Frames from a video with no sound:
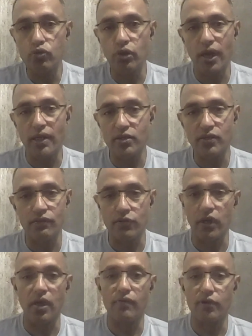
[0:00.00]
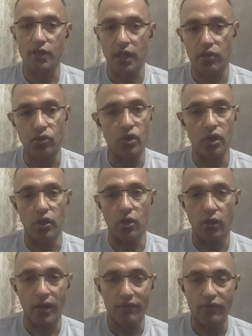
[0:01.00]
tracks of recovery that you need to
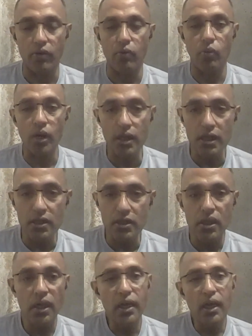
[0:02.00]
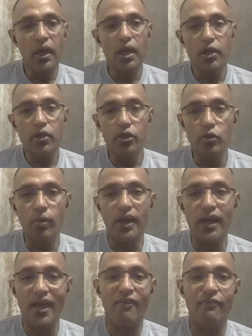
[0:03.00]
go after. One is you
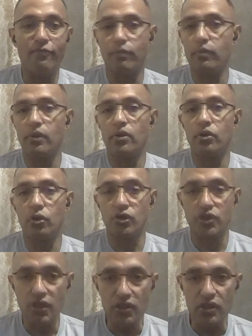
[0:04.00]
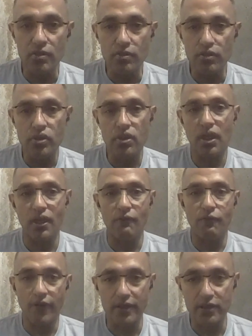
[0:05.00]
might have your systems
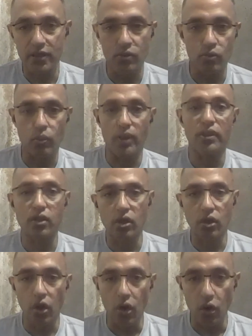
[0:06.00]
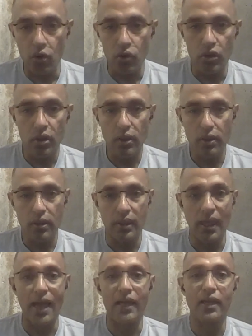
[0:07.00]
infected with code
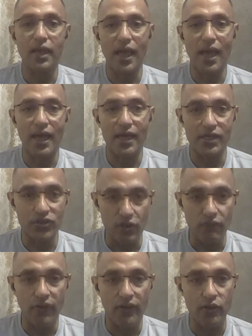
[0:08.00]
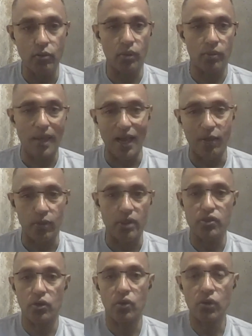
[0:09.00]
that is infected with
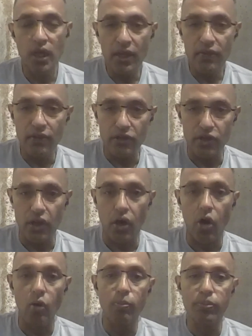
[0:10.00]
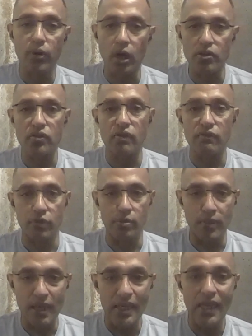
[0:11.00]
malware. So there's that whole process of
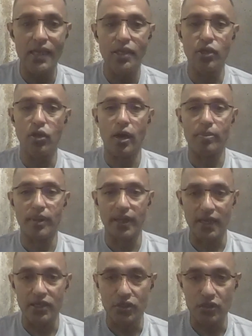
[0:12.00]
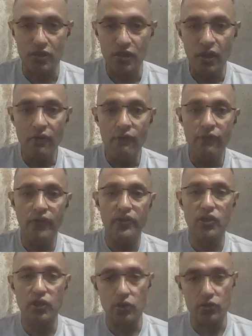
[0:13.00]
remediating your applications,
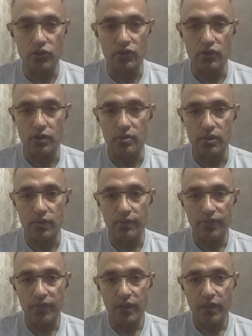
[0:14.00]
fixing your systems,